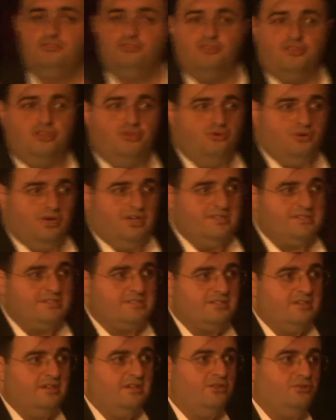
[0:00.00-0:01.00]
to the
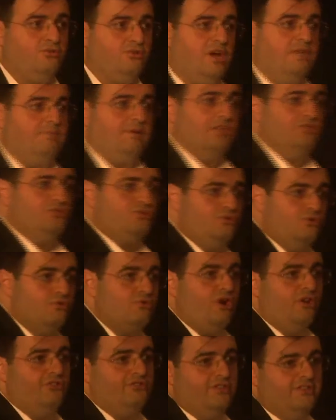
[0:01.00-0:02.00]
US to come and do
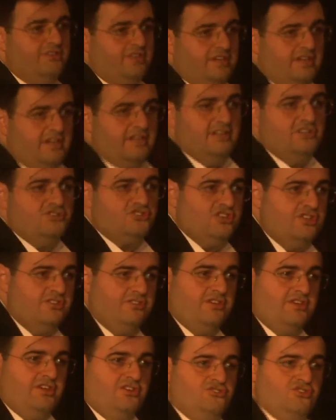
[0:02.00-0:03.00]
content in English in
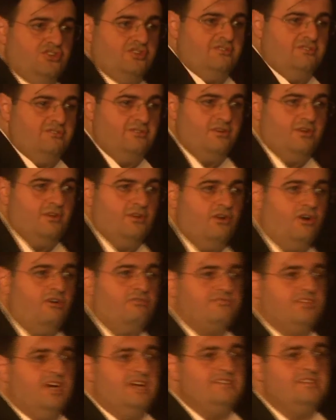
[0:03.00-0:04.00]
the region
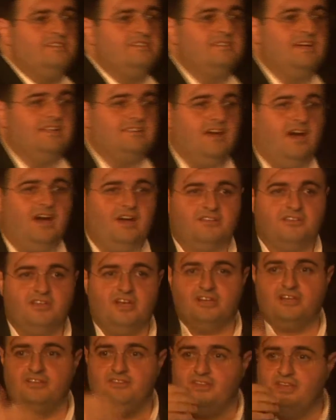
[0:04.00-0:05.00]
of titles that are
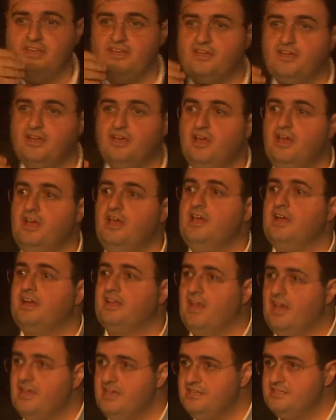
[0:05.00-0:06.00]
targeting
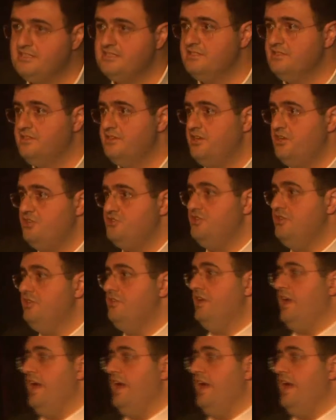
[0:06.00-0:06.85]
clients in the region